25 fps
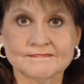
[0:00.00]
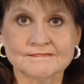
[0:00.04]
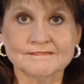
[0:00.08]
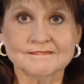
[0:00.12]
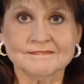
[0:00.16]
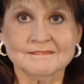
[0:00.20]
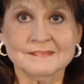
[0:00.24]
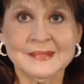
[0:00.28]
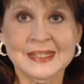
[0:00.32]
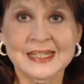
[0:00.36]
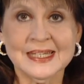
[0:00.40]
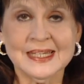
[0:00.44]

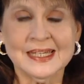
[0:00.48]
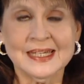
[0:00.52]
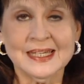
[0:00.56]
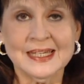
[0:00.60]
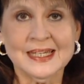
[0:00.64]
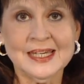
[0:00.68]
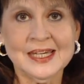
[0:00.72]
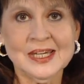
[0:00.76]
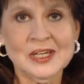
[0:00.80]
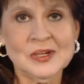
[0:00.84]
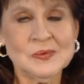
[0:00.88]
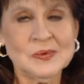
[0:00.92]
community. Jeannie.
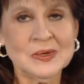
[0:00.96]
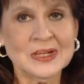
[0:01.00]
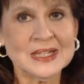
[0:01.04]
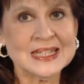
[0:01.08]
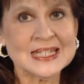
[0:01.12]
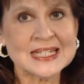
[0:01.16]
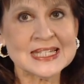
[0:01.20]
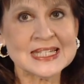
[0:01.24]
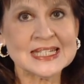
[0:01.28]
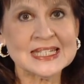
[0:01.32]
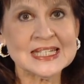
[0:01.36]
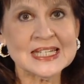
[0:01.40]
Well,
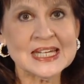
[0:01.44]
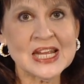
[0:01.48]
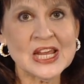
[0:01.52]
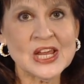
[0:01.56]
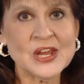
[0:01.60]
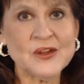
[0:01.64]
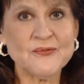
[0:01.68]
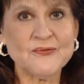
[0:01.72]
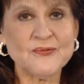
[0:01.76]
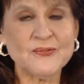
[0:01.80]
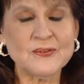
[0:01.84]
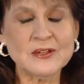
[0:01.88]
the
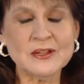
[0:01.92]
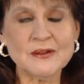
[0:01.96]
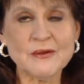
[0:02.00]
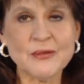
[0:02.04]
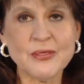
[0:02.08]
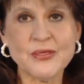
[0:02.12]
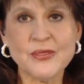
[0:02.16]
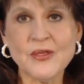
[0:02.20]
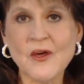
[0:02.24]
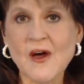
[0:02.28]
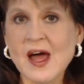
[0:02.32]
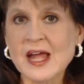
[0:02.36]
city full of
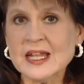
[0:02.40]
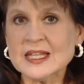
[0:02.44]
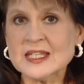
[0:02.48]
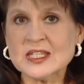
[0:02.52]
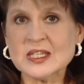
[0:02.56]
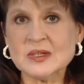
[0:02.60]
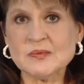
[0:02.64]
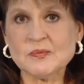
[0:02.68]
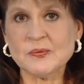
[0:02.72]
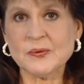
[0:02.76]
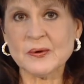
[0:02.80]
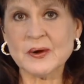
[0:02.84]
thoughts
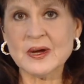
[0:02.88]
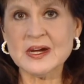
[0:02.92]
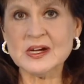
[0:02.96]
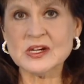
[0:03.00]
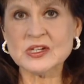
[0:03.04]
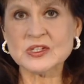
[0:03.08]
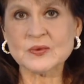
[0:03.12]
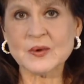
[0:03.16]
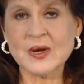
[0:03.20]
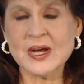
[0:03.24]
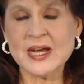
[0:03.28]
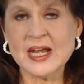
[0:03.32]
and
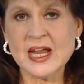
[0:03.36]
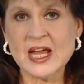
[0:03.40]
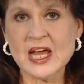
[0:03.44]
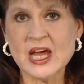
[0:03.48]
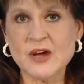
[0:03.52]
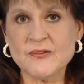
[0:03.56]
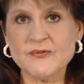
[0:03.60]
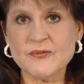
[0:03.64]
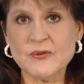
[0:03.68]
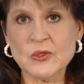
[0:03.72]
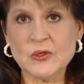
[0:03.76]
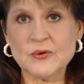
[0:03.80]
prayers right
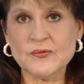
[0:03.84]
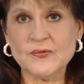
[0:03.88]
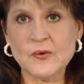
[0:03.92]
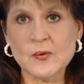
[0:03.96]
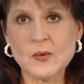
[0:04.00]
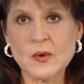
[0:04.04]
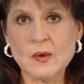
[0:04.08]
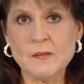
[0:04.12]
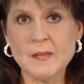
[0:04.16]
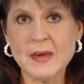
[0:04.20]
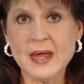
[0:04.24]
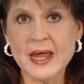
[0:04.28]
now for the
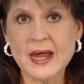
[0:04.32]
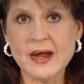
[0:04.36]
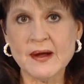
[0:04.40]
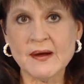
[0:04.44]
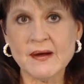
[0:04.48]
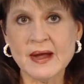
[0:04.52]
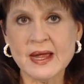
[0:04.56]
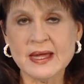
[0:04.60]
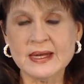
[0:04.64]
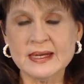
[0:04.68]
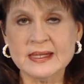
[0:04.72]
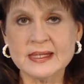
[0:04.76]
former
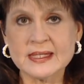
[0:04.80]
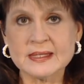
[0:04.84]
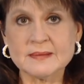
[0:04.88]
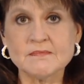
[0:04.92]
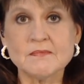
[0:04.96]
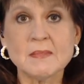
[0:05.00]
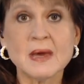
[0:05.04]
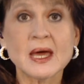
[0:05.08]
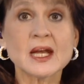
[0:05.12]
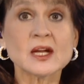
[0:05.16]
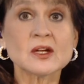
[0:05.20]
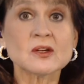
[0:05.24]
mayor and his
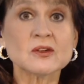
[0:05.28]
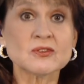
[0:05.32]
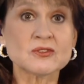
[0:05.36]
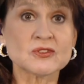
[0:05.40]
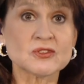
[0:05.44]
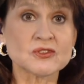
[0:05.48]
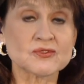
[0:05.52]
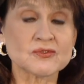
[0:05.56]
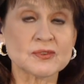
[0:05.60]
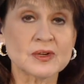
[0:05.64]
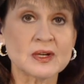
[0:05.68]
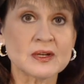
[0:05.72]
medical
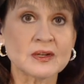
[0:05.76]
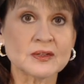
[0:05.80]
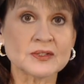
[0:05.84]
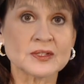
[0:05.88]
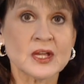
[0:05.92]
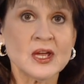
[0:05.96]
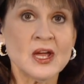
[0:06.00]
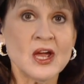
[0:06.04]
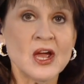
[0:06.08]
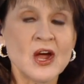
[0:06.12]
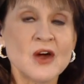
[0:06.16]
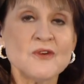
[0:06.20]
struggles.
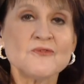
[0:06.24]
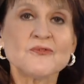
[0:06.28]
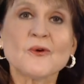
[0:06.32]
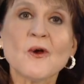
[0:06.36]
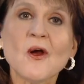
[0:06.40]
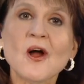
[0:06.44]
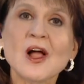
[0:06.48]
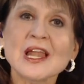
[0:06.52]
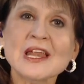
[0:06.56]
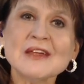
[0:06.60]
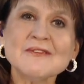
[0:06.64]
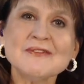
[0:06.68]
For
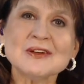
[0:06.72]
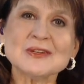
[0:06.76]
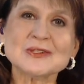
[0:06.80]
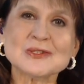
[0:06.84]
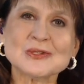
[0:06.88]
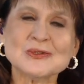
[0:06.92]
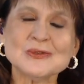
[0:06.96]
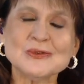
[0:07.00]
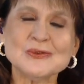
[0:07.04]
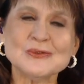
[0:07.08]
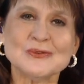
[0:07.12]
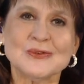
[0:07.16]
all of us
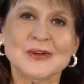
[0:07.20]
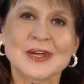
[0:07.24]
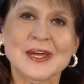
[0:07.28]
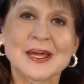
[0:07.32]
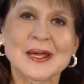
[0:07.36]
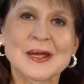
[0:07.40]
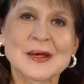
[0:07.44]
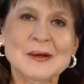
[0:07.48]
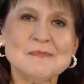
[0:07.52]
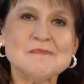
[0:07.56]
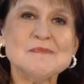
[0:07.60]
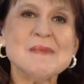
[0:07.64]
who've
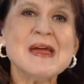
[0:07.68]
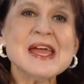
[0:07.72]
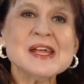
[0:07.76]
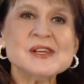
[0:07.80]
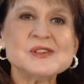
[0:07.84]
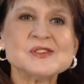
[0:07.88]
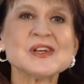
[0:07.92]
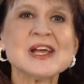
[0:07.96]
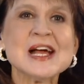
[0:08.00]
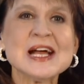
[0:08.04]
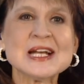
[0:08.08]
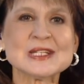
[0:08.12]

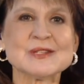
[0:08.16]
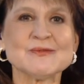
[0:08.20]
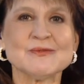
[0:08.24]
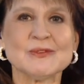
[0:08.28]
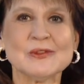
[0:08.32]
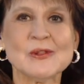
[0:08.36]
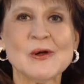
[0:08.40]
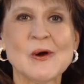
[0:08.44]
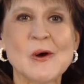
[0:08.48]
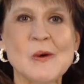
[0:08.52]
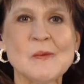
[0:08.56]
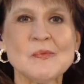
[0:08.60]
made
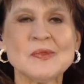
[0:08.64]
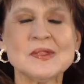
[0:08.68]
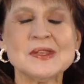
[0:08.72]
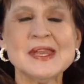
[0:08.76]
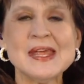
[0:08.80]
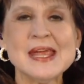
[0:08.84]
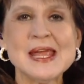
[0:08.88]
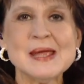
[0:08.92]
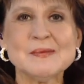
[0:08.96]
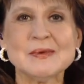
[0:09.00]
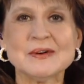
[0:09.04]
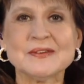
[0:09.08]
Jacksonville home. The
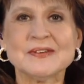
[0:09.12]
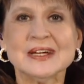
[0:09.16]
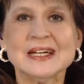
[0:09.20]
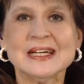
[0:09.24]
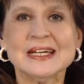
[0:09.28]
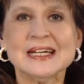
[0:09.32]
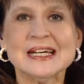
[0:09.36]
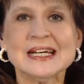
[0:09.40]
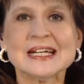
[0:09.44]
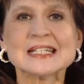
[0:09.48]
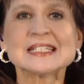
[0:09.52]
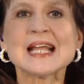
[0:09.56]
name of
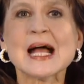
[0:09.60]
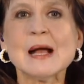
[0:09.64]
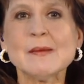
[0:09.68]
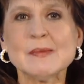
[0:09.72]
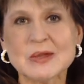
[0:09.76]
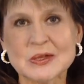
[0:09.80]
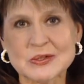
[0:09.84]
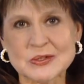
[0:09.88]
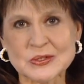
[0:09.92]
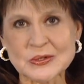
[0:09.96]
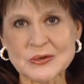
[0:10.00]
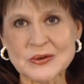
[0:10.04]

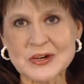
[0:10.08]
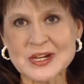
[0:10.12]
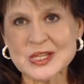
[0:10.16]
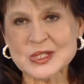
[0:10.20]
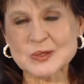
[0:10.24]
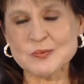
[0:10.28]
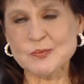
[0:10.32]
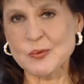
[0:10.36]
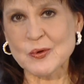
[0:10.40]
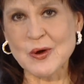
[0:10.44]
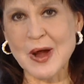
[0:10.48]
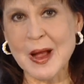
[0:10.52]
Tommy Hazouri
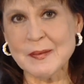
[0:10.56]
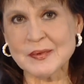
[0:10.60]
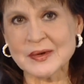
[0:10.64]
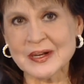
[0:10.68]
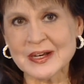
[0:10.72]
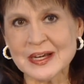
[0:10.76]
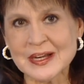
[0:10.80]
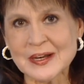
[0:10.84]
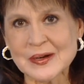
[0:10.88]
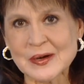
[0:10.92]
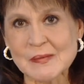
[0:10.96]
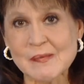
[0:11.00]
is
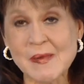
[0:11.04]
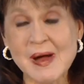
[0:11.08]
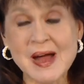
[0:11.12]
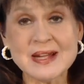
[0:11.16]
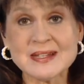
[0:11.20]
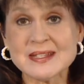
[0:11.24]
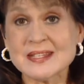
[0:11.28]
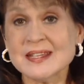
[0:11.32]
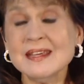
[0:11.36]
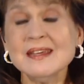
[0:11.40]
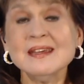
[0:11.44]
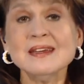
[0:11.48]
prominent in our
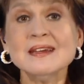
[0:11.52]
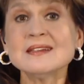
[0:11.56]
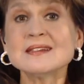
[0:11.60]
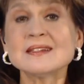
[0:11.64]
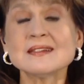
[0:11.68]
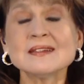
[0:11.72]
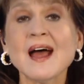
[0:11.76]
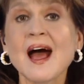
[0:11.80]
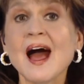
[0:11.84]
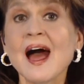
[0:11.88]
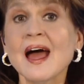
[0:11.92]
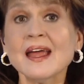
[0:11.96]
minds. He is
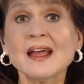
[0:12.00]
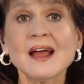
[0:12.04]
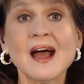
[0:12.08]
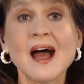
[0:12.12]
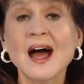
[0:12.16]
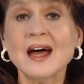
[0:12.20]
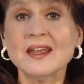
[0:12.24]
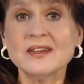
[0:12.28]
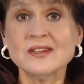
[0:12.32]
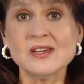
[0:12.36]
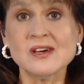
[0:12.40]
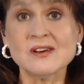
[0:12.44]
an
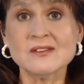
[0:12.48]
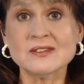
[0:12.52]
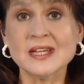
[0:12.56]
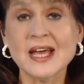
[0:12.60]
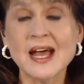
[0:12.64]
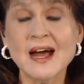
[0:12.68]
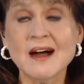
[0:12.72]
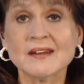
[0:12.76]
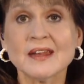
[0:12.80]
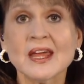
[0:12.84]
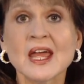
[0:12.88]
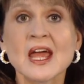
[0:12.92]
icon, no
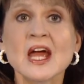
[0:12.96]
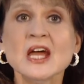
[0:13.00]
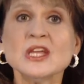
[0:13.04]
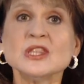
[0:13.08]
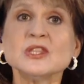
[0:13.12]
doubt.